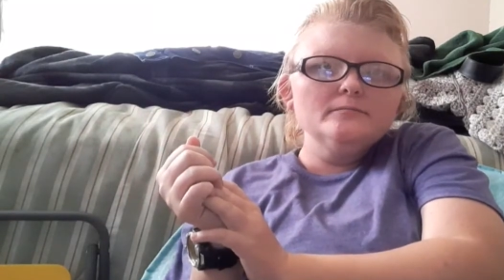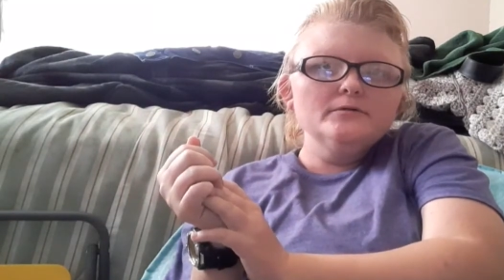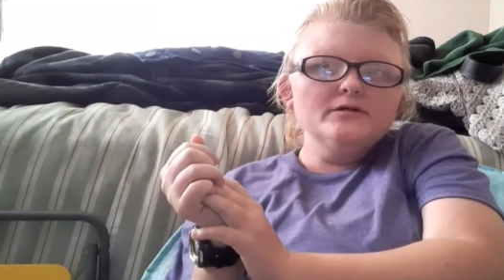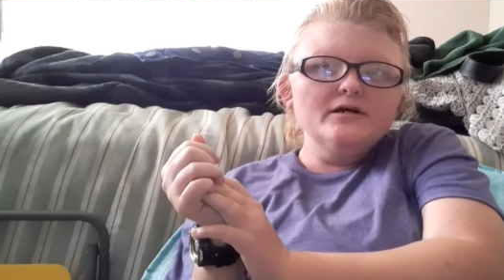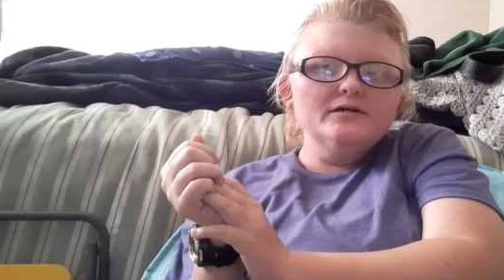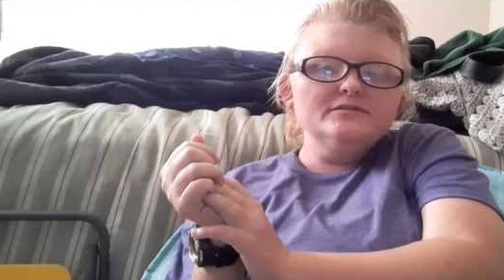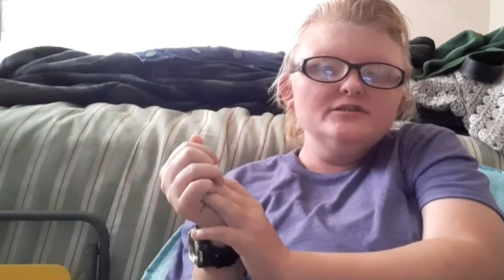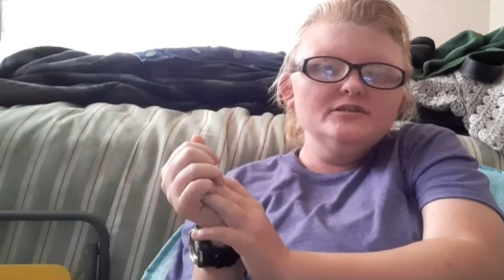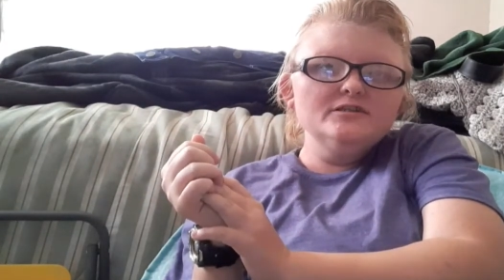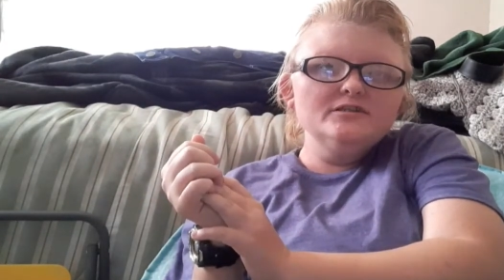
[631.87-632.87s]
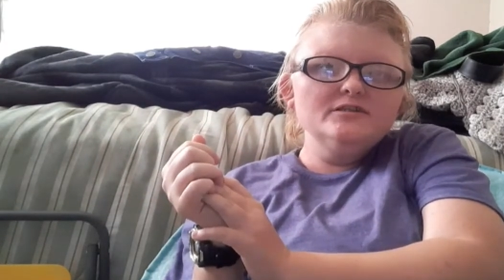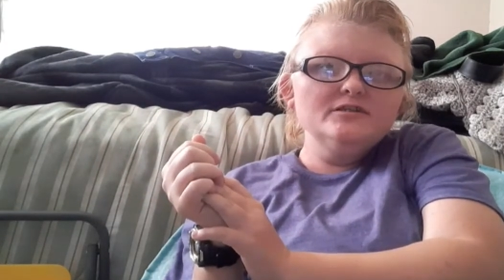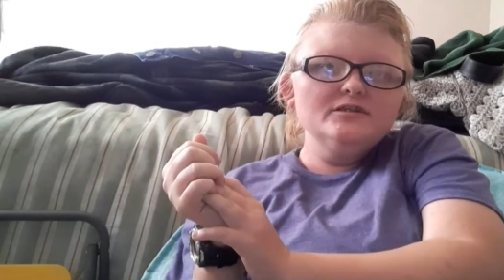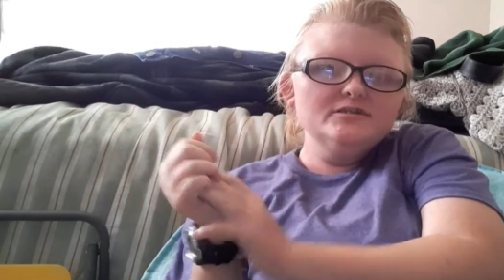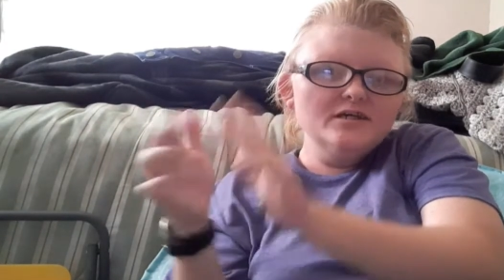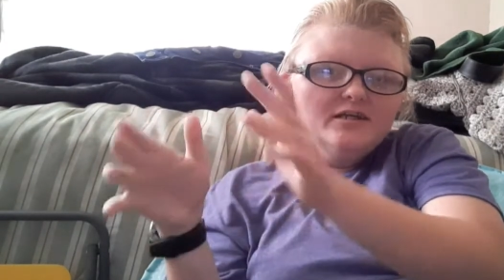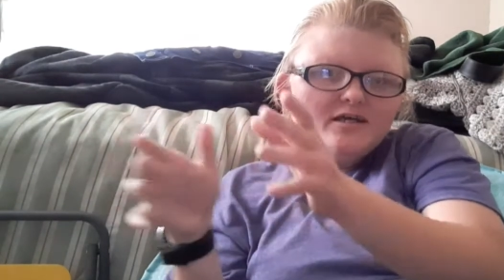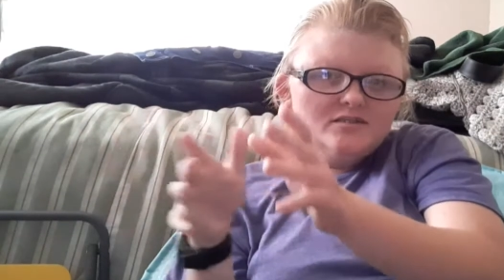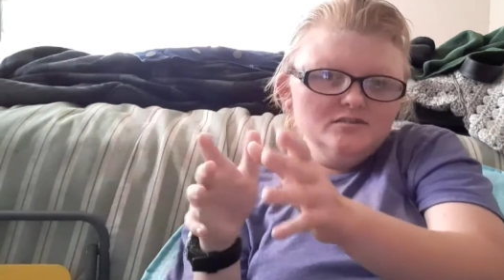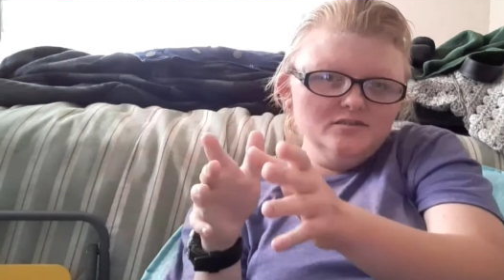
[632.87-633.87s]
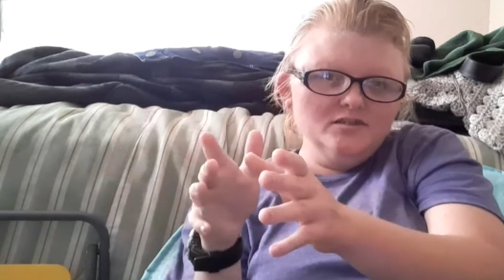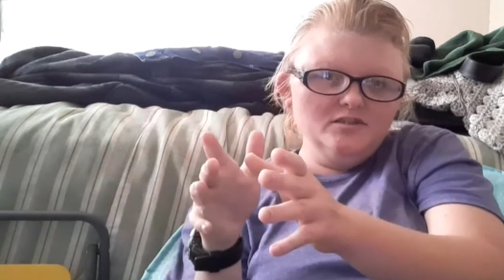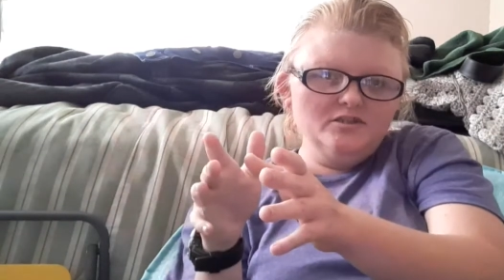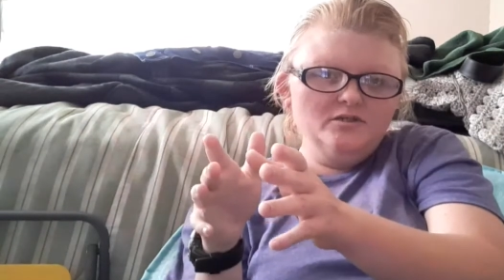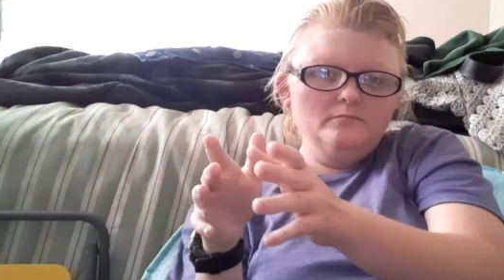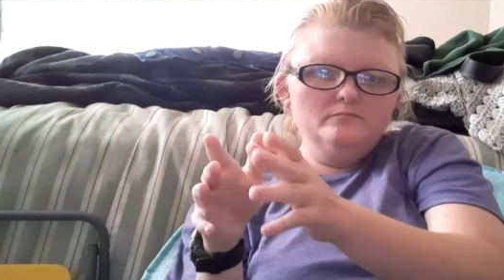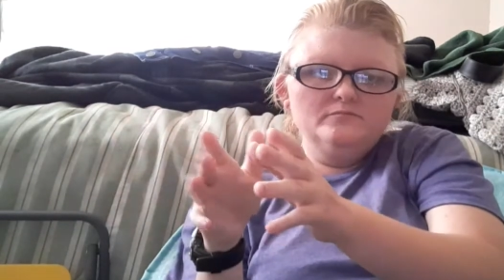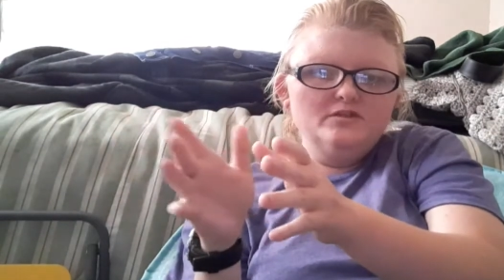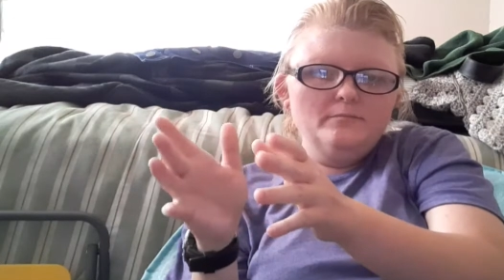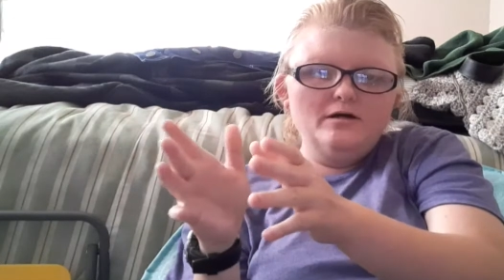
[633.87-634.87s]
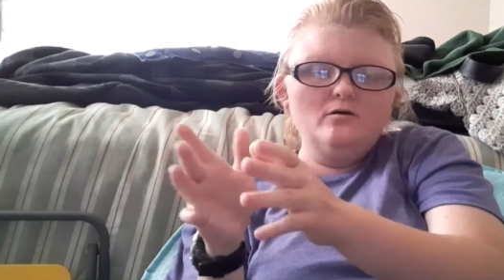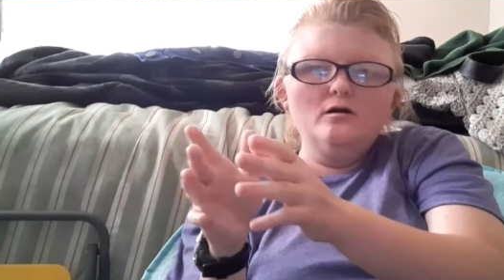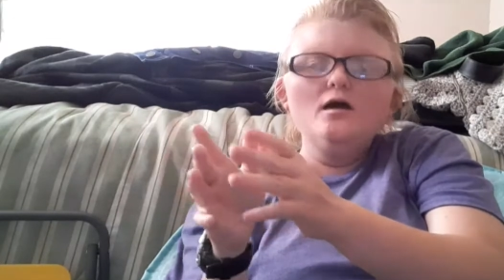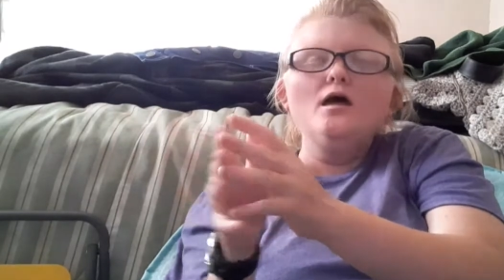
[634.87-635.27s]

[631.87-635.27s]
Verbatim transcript: Because he's connected to dilithium somehow.